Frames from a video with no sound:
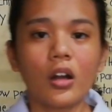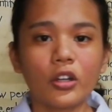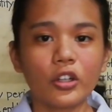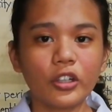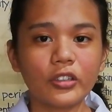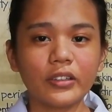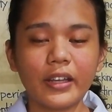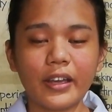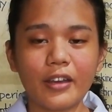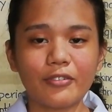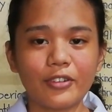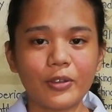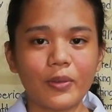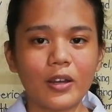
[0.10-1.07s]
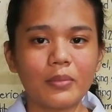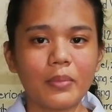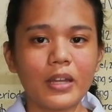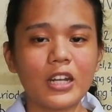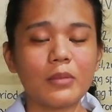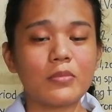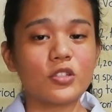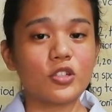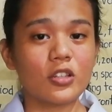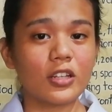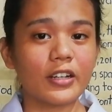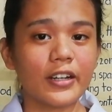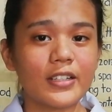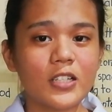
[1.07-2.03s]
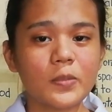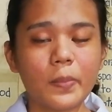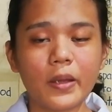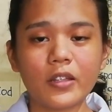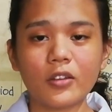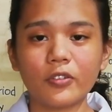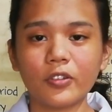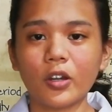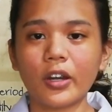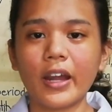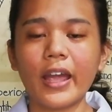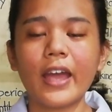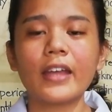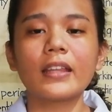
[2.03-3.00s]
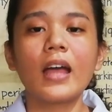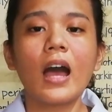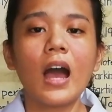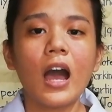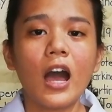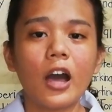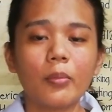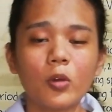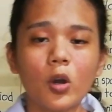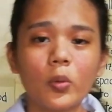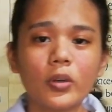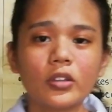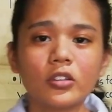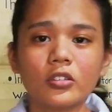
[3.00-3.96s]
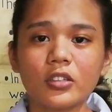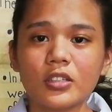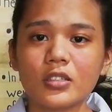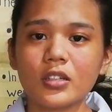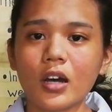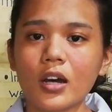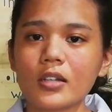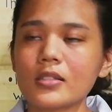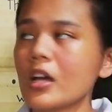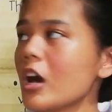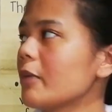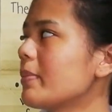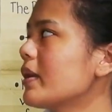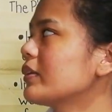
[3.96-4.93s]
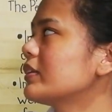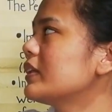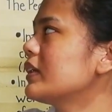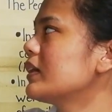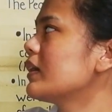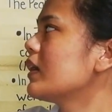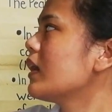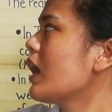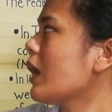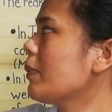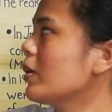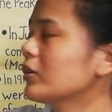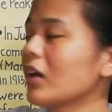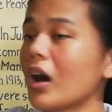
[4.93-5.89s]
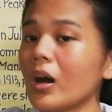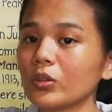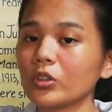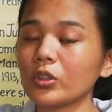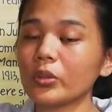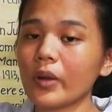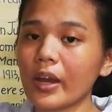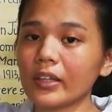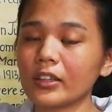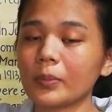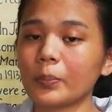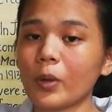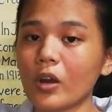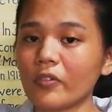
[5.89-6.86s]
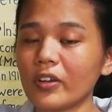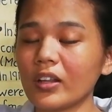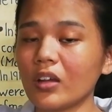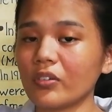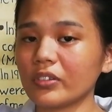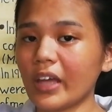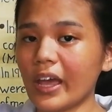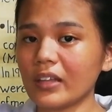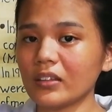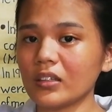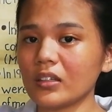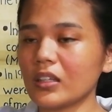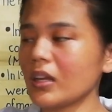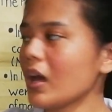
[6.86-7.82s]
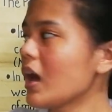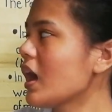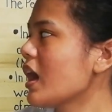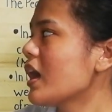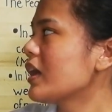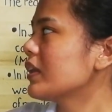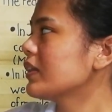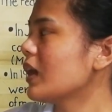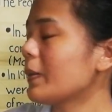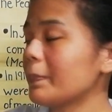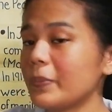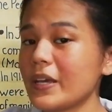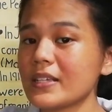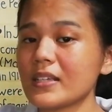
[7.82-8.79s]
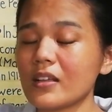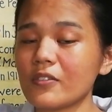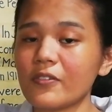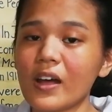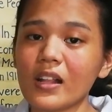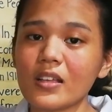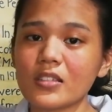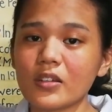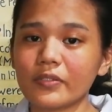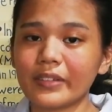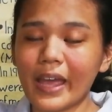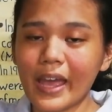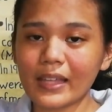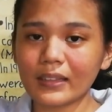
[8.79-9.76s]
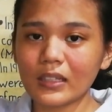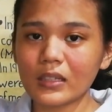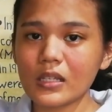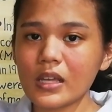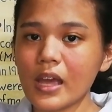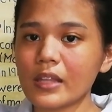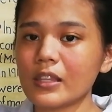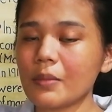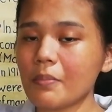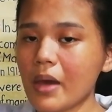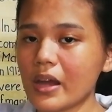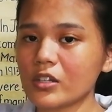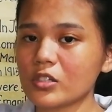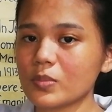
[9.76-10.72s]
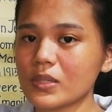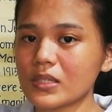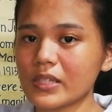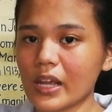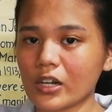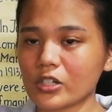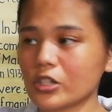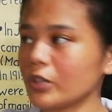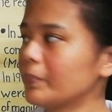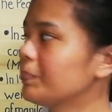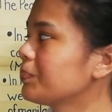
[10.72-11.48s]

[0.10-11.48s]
Good day, everyone. My name is Julia Grace Penaflor, and I'm going to discuss about how to write the profile of the entity, the peaks and valleys of the entity, and the management section.